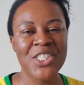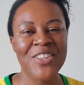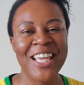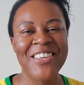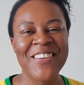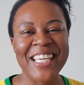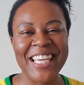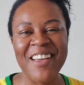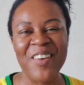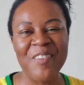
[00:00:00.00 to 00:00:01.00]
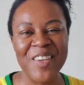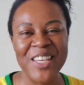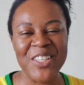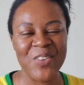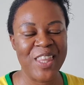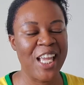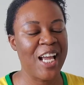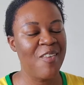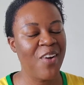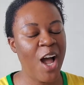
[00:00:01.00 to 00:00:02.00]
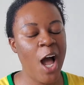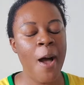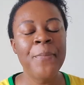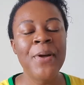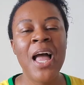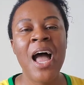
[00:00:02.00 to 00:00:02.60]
so that you can get my videos when they come up.